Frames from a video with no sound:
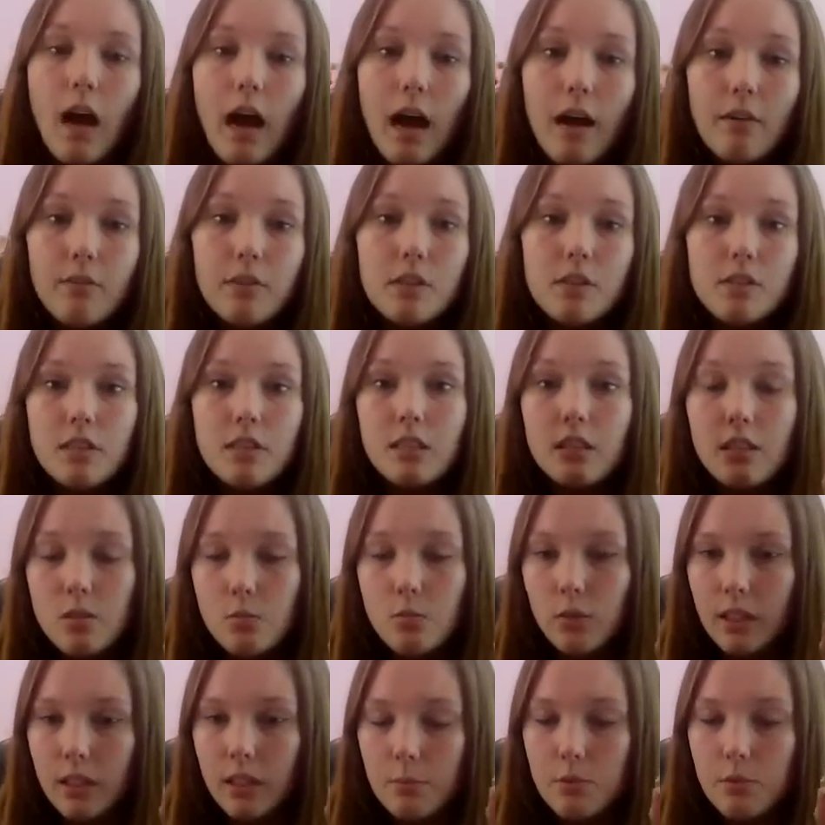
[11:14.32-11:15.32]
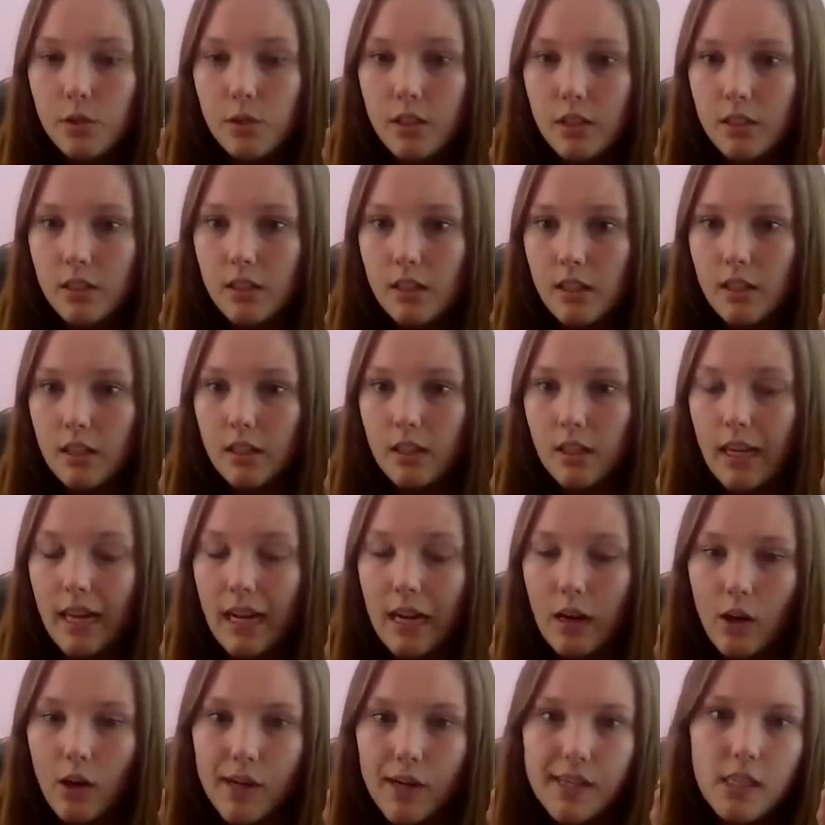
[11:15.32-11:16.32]
Obviously, this one comes with the
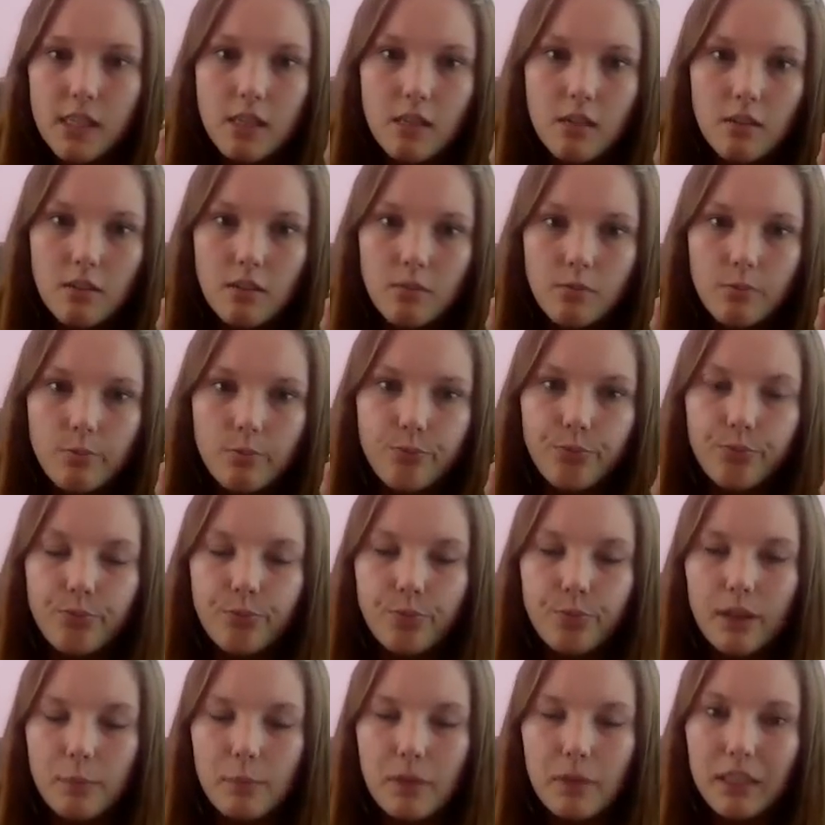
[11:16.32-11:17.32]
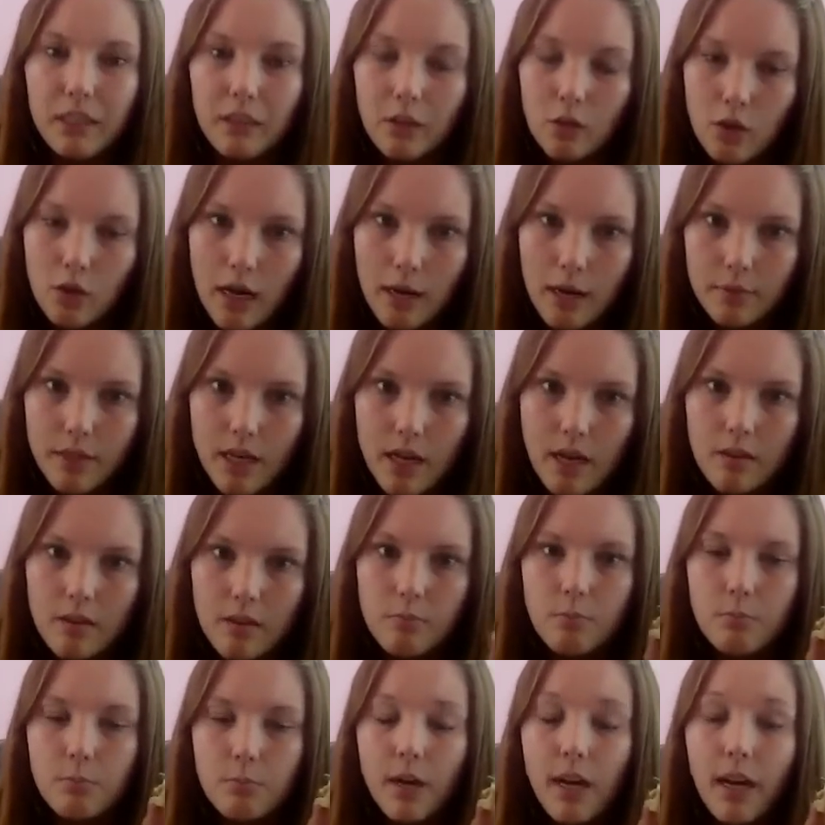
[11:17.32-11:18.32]
carrier. I'm not going to grab that,
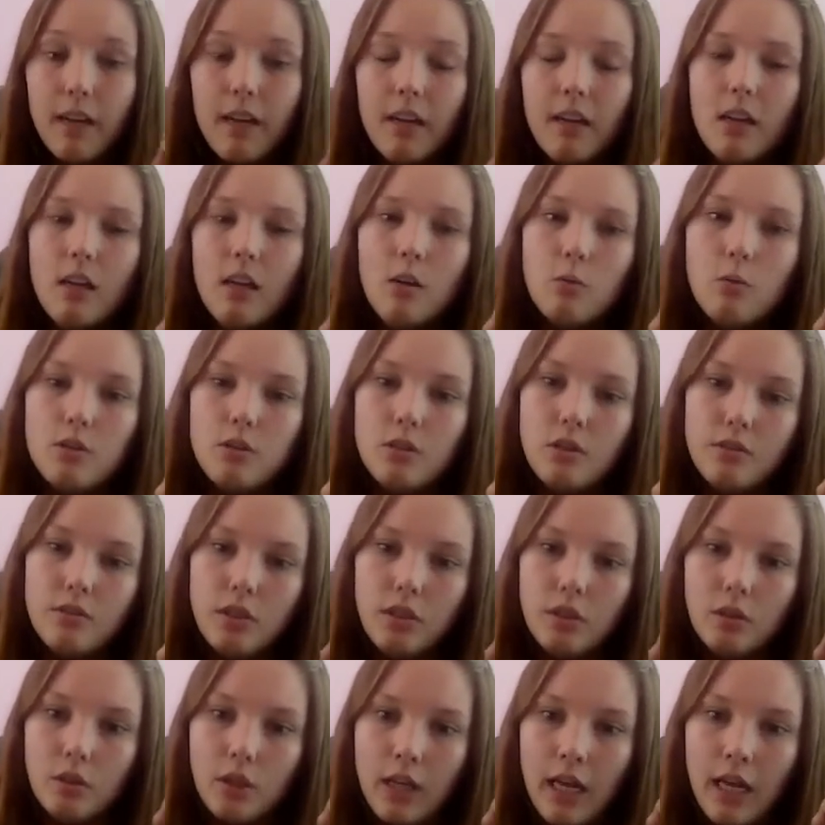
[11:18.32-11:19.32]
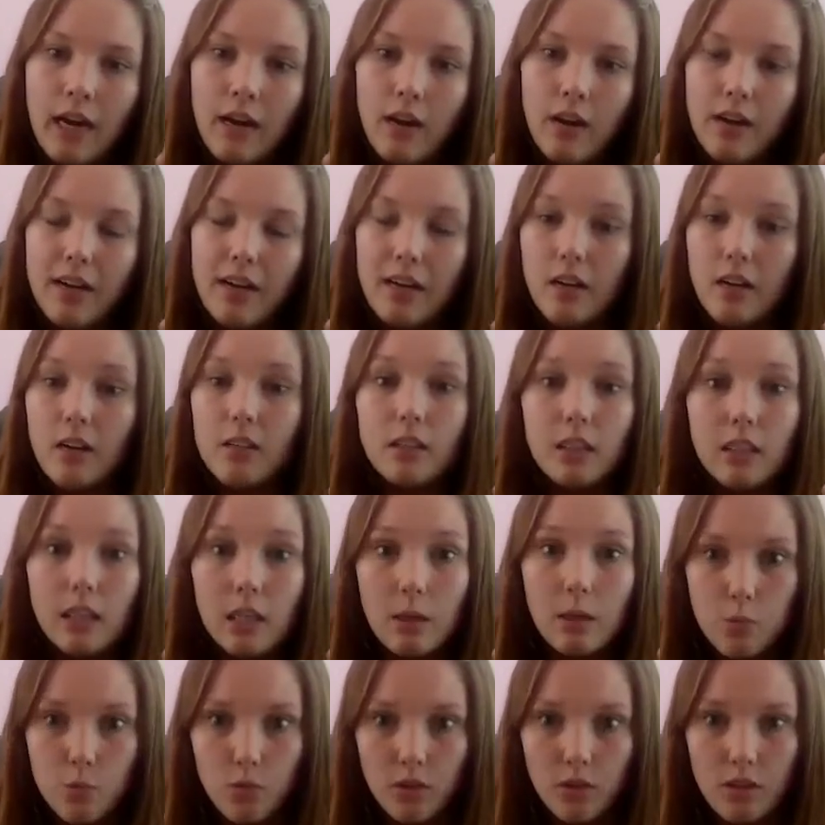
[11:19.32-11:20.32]
but we do have the little carrier that
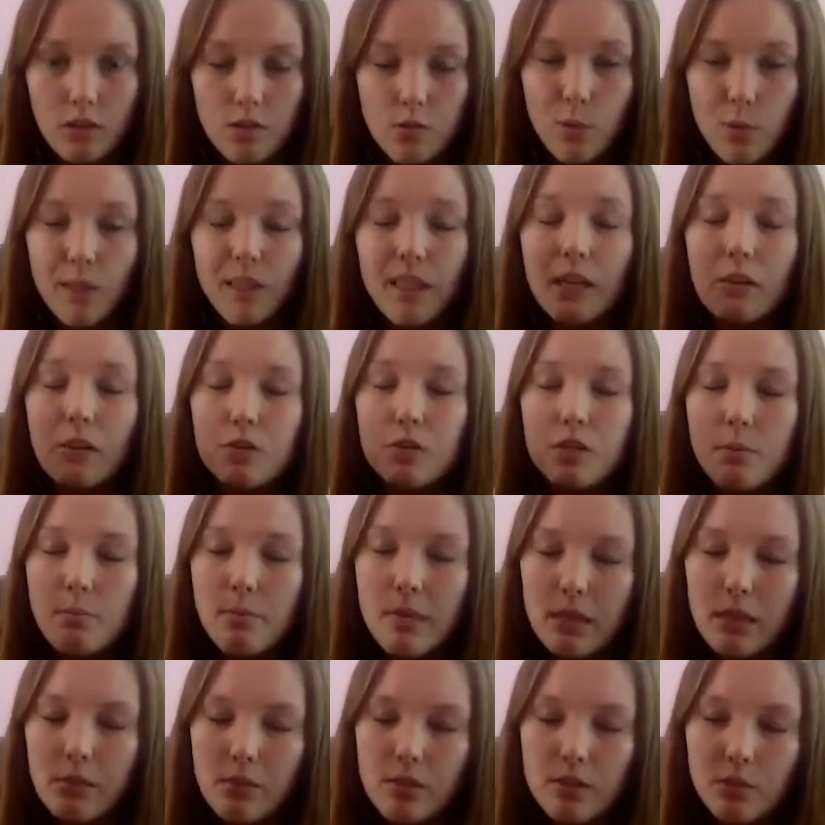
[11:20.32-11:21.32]
comes with this one. That was the main